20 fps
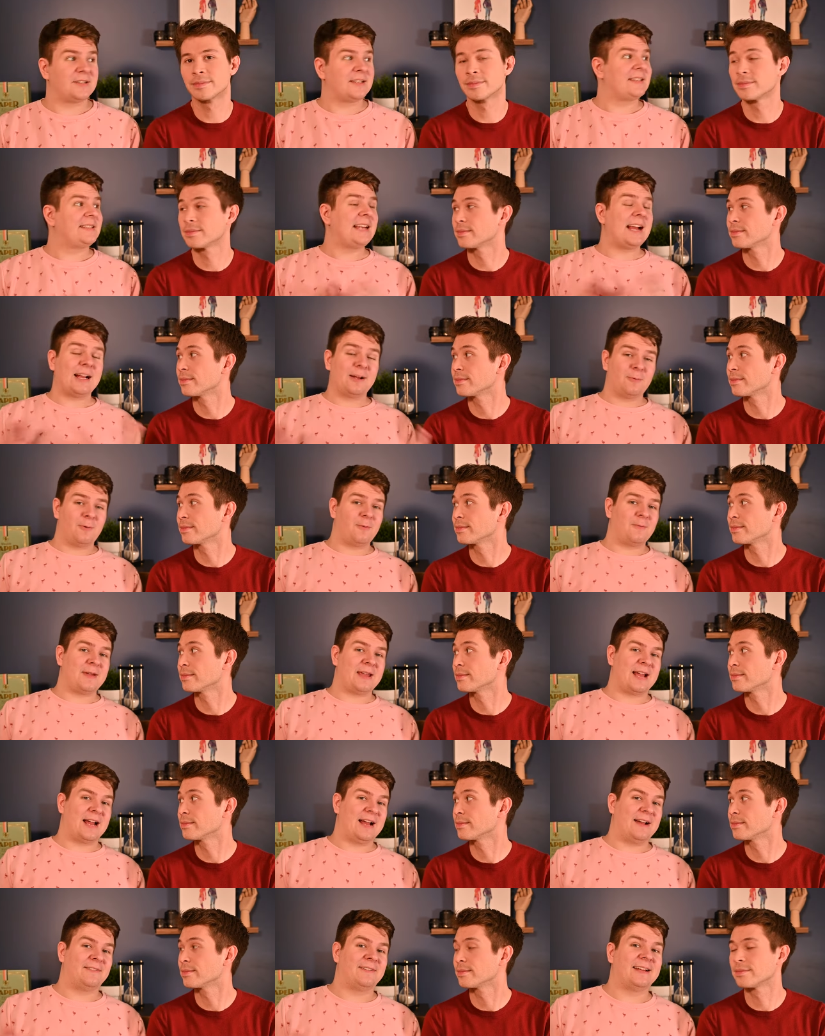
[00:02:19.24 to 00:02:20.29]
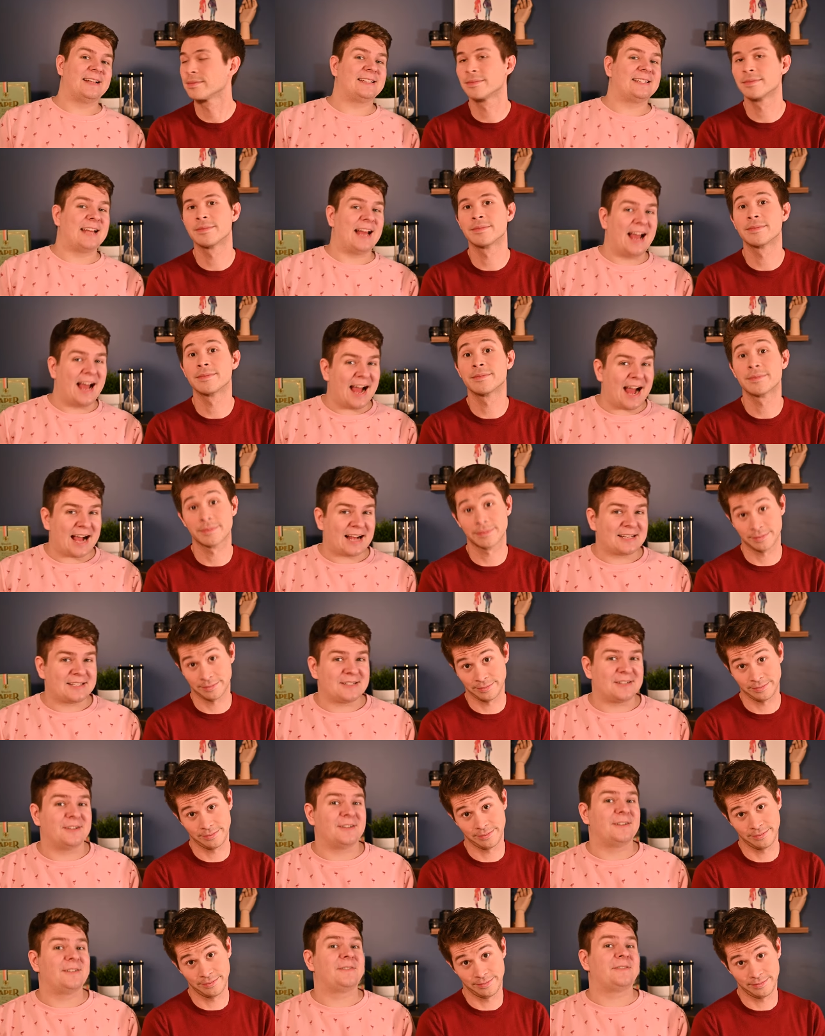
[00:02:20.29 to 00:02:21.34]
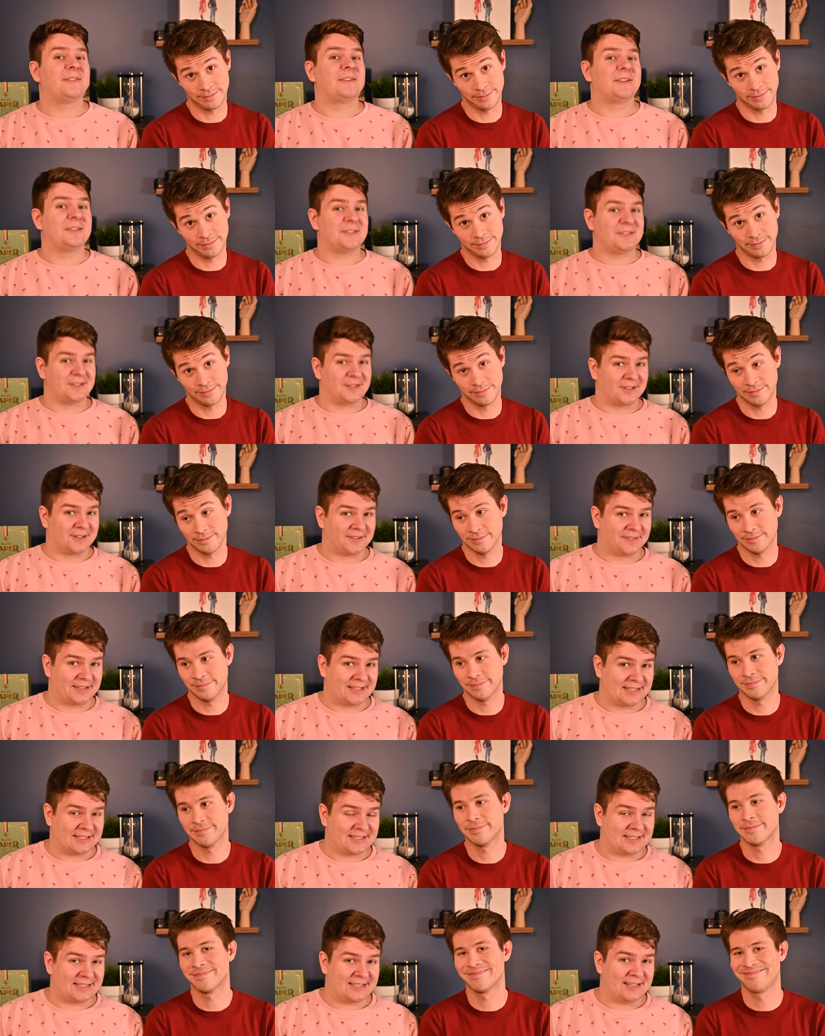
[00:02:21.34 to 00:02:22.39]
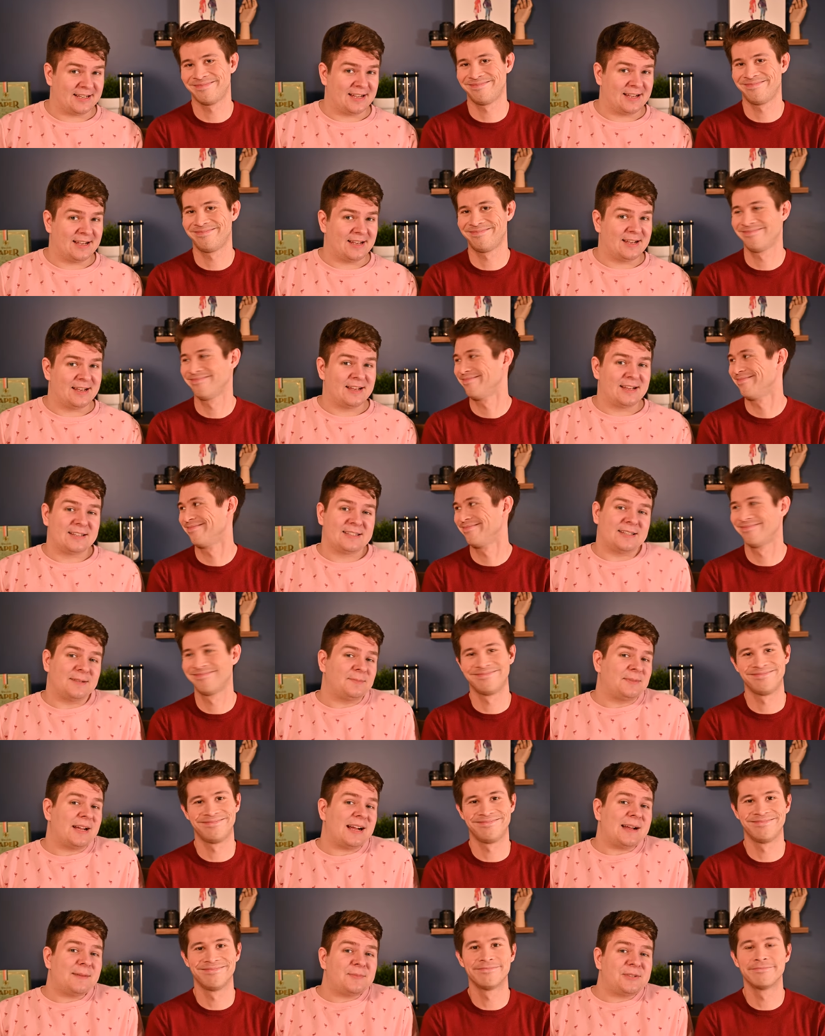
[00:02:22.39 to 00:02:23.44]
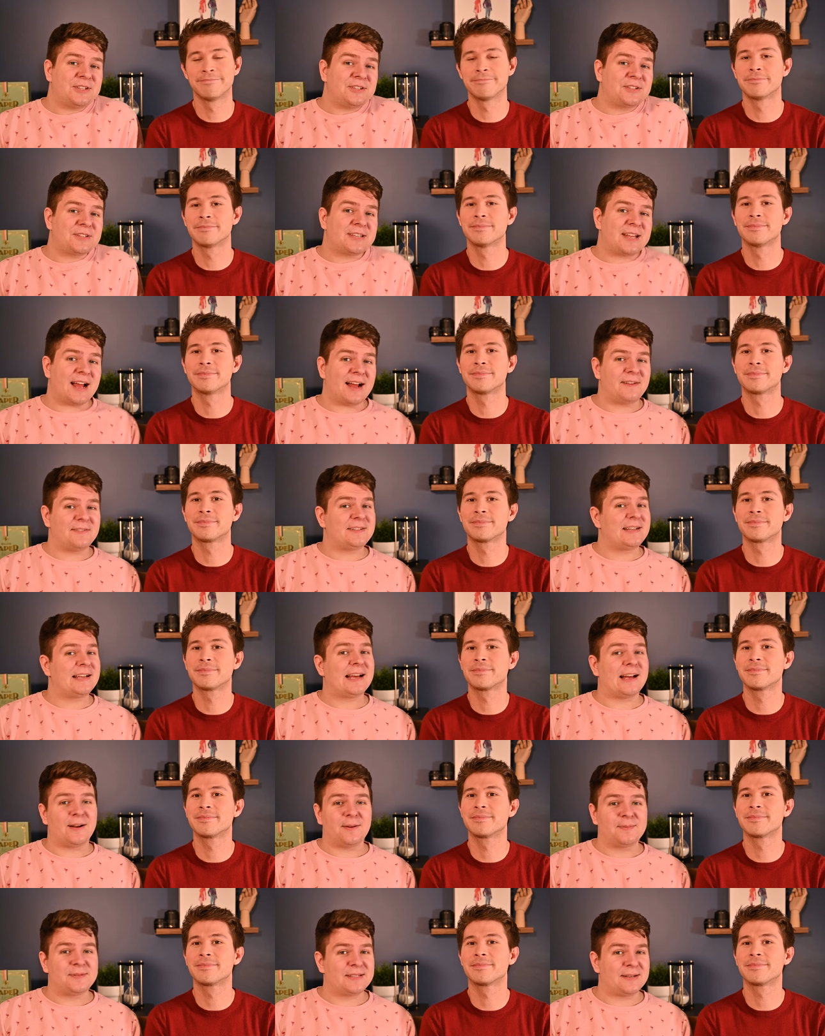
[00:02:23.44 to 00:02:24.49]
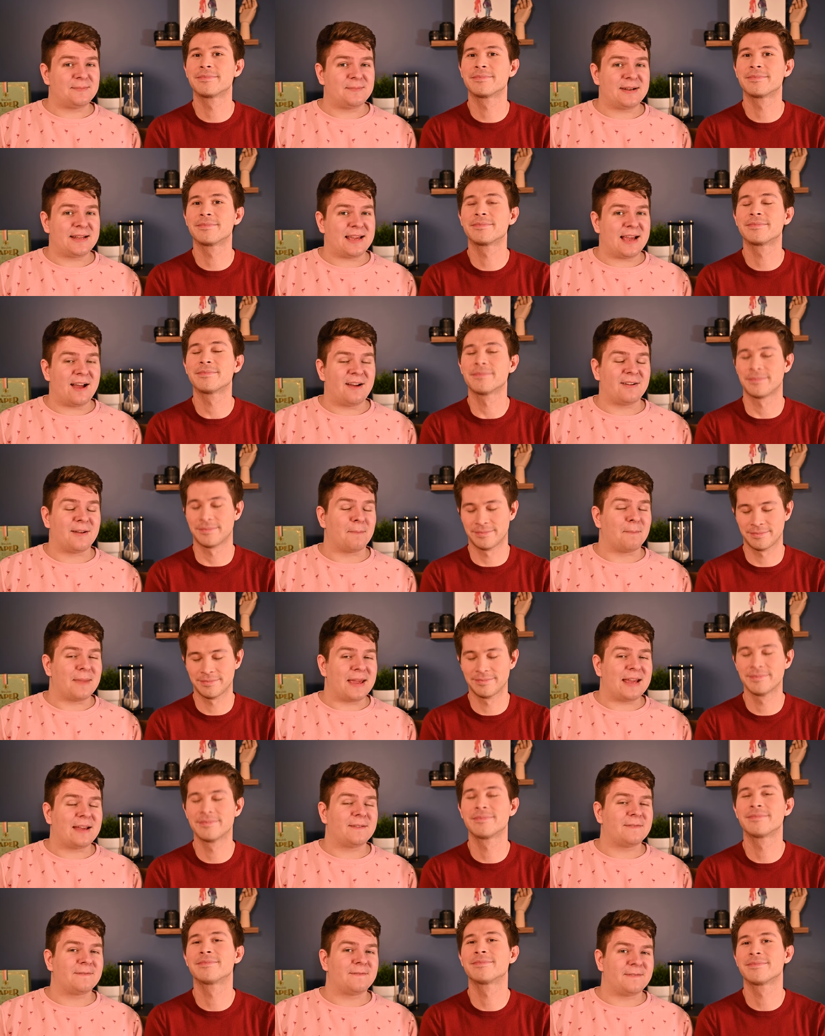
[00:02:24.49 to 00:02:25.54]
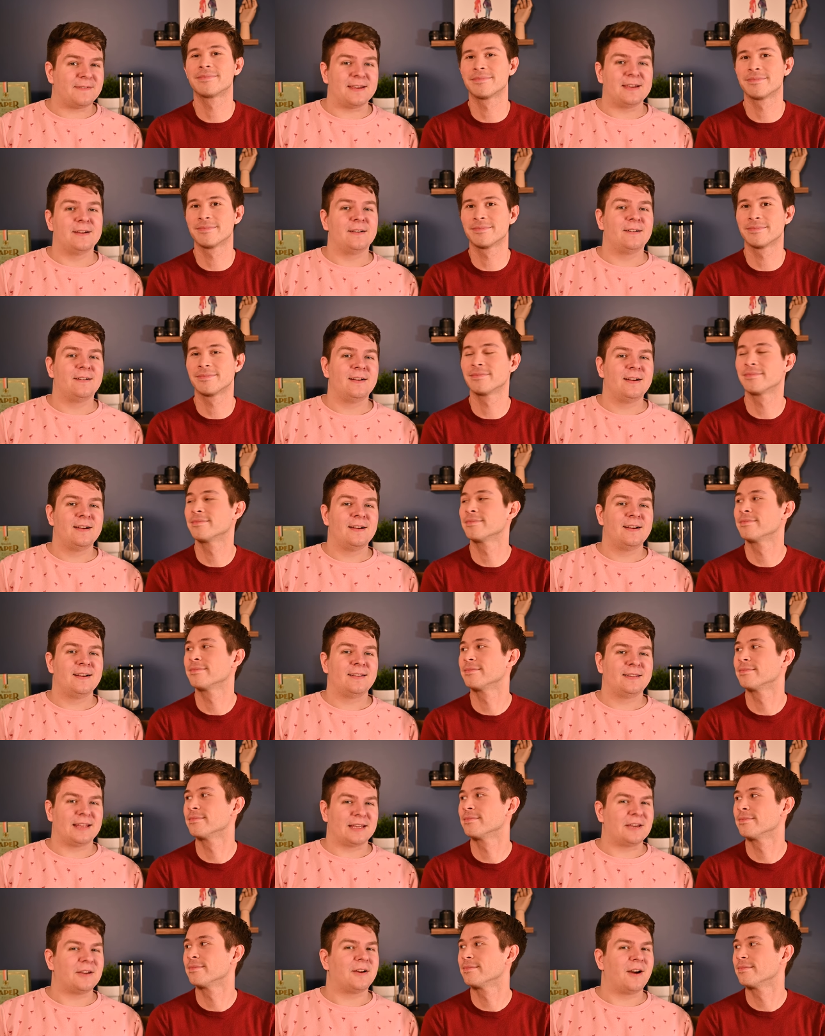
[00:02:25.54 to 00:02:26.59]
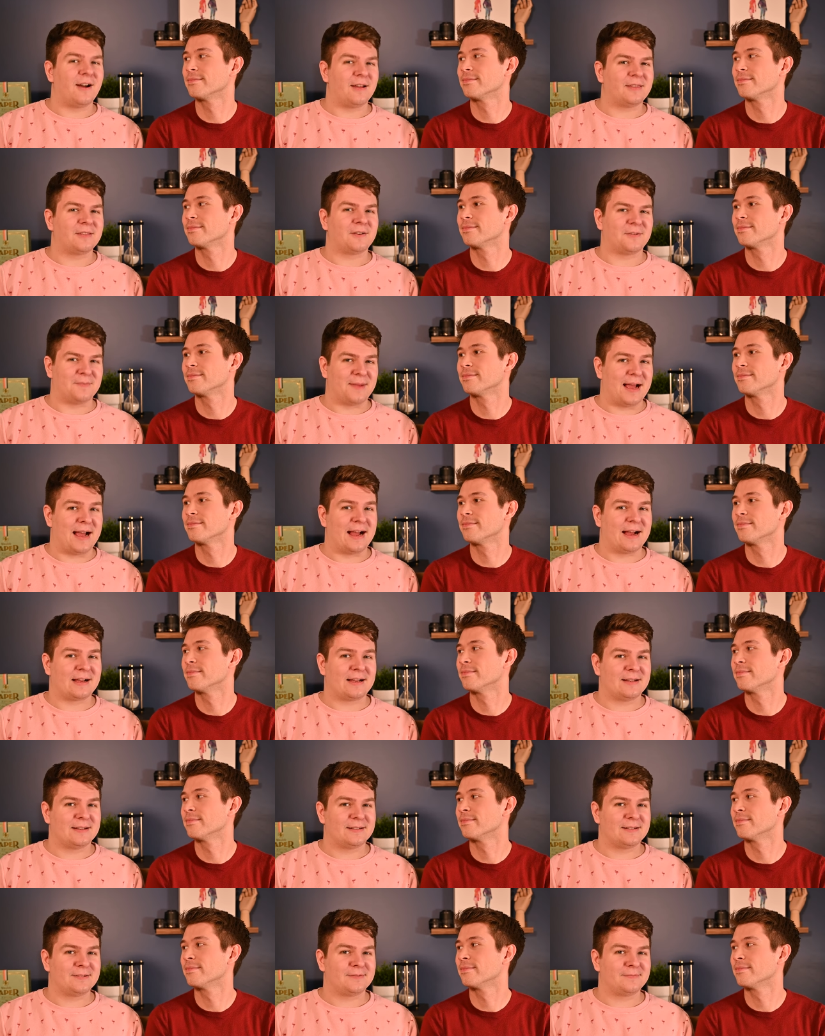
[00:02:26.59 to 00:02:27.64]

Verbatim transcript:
Speaker 1: So the second one we have is acts of service. Sometimes you just have to help somebody out and make them feel that you got their back.